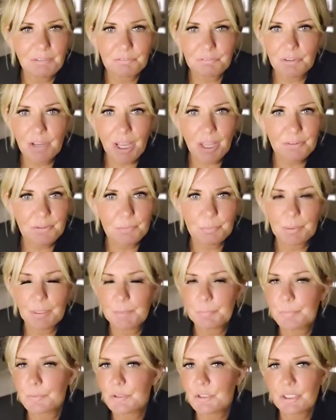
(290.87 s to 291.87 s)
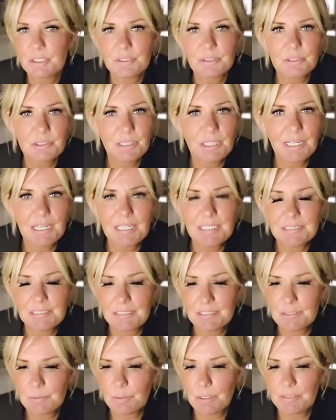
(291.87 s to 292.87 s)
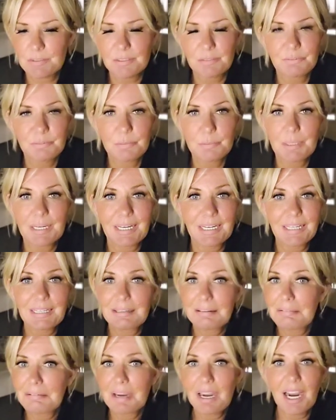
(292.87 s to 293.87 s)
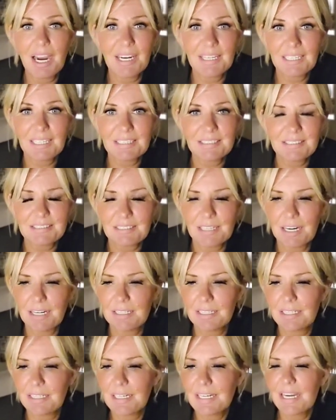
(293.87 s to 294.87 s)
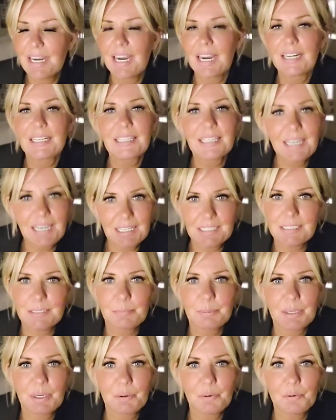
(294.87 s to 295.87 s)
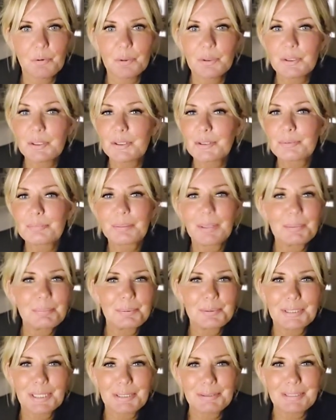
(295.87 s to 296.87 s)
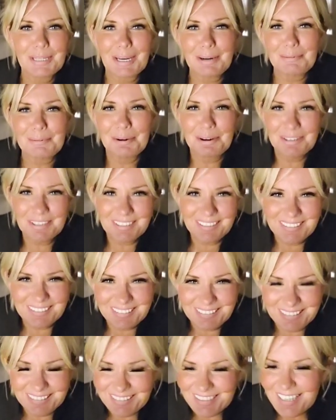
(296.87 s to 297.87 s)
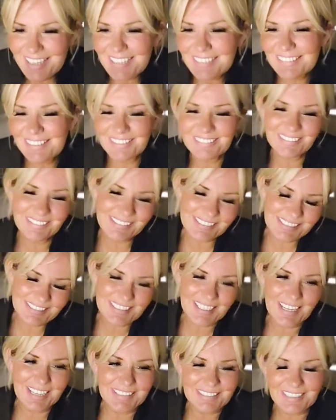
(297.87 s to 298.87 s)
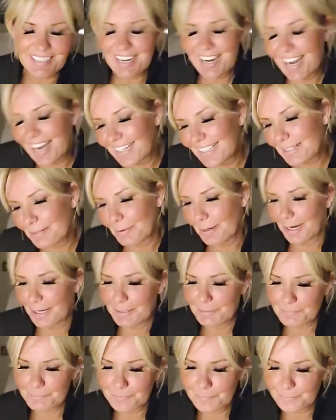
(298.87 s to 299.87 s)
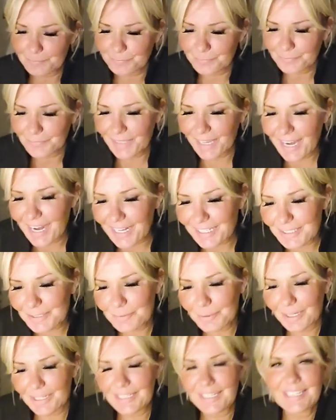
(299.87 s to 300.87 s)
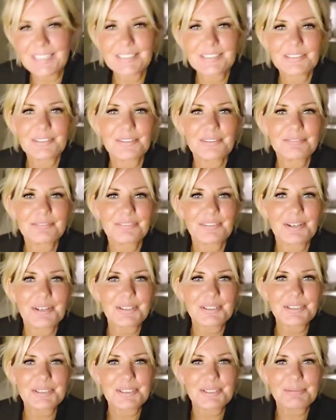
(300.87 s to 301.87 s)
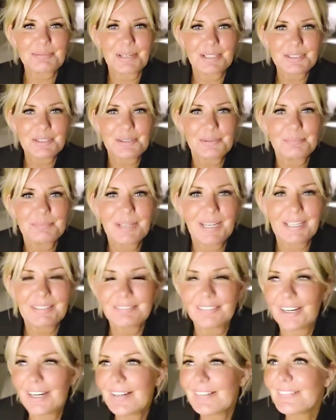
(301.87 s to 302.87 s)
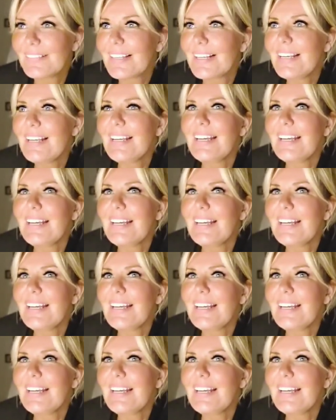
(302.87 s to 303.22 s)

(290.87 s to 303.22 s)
for other people just easy to answer. For me, I get stuck, and it gets a bit awkward because people don't get one, don't understand it. Anyway, let's not focus too much on me, right?